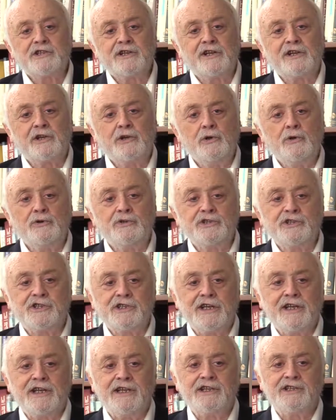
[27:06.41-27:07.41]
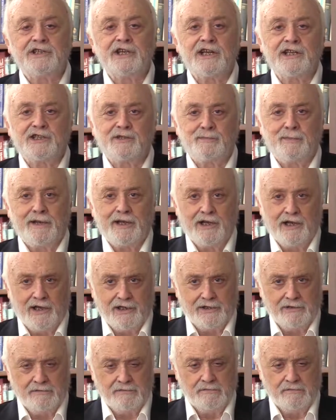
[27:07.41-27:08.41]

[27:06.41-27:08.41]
an acute disease has begun.